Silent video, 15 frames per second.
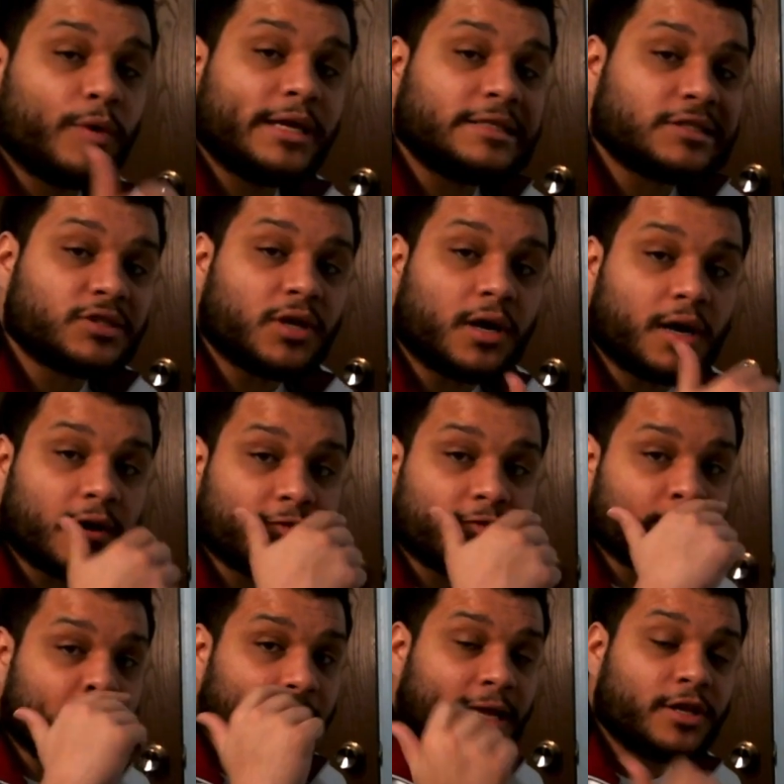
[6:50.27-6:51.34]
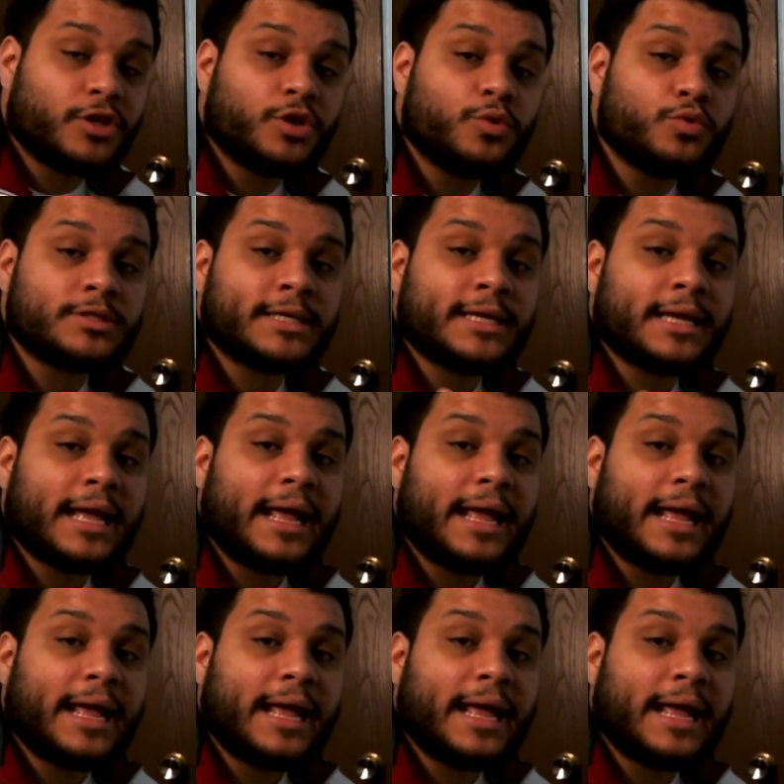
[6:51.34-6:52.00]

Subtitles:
solved by using